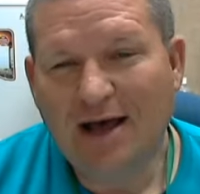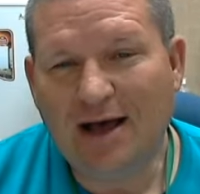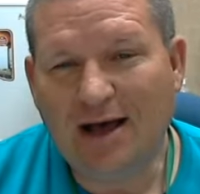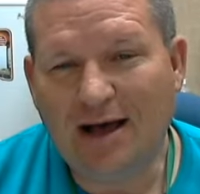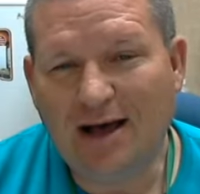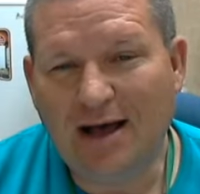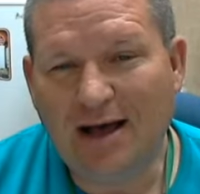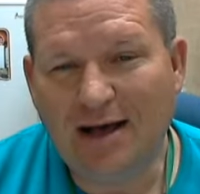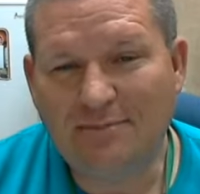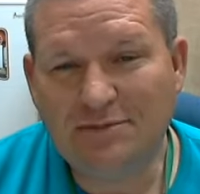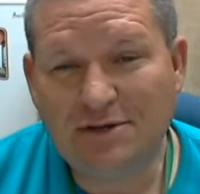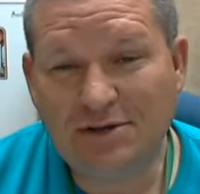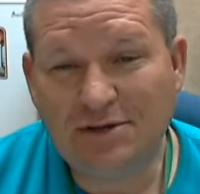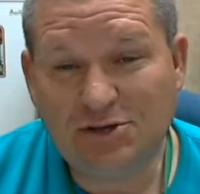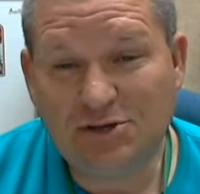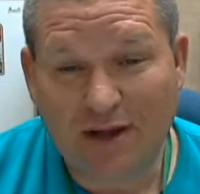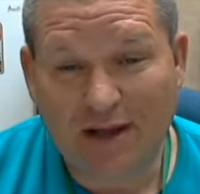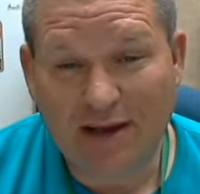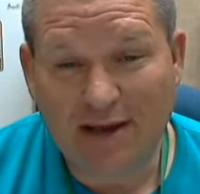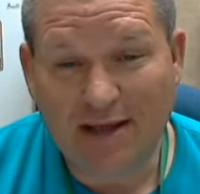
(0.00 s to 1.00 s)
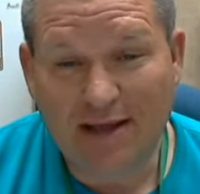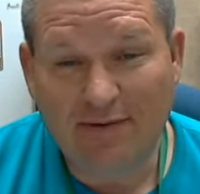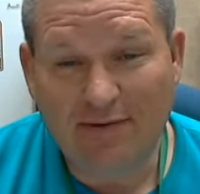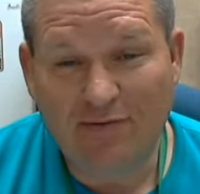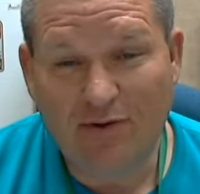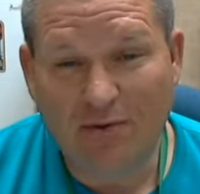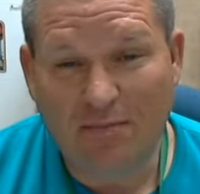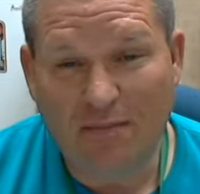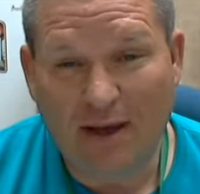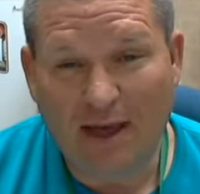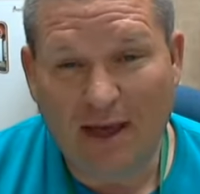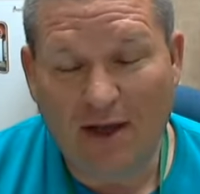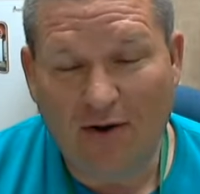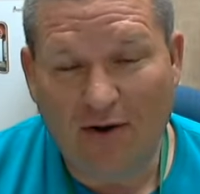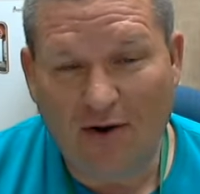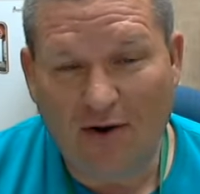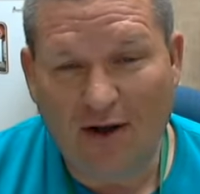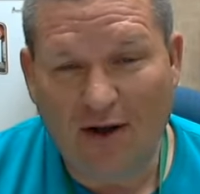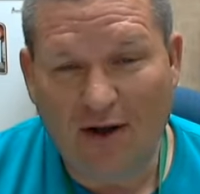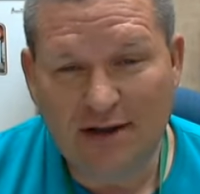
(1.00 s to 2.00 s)
I'm just trying to give you my
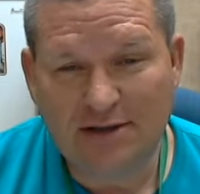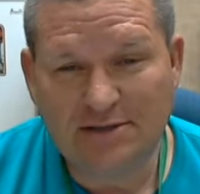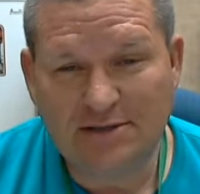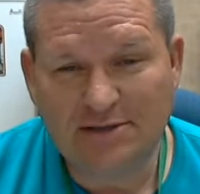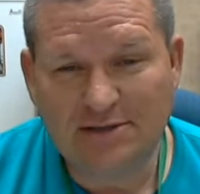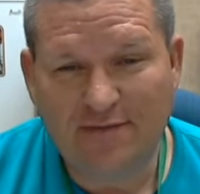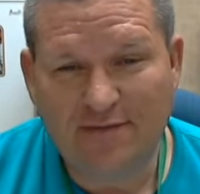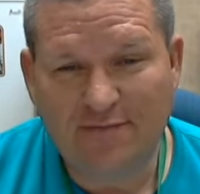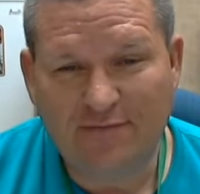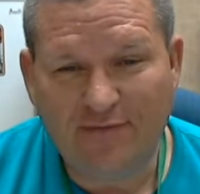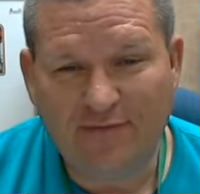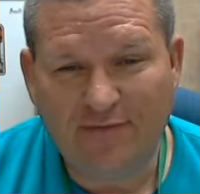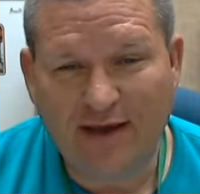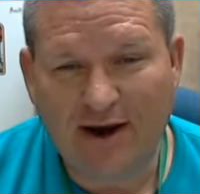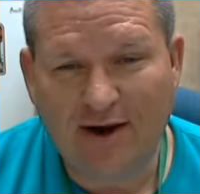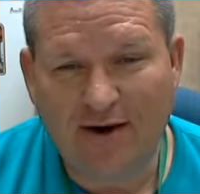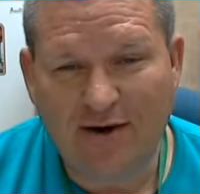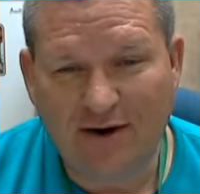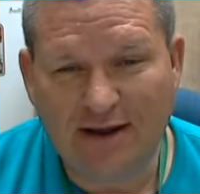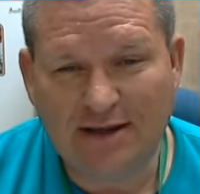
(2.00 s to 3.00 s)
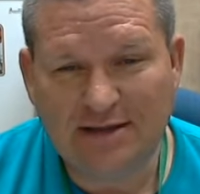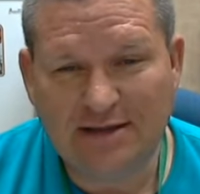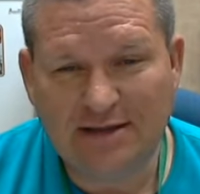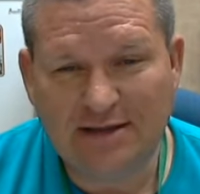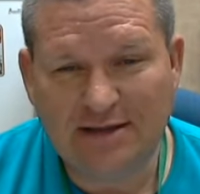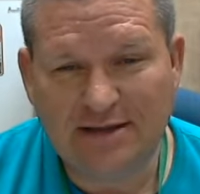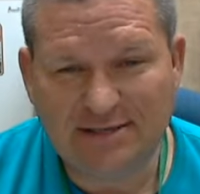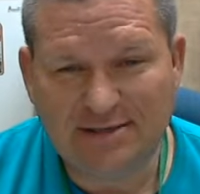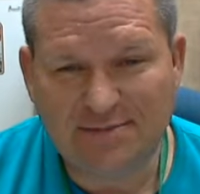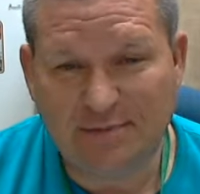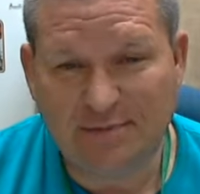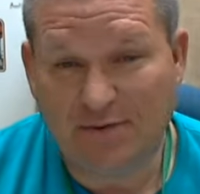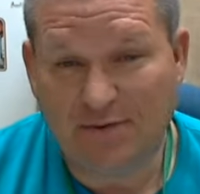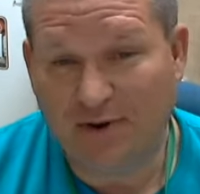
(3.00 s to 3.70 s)
honest, fair assessment.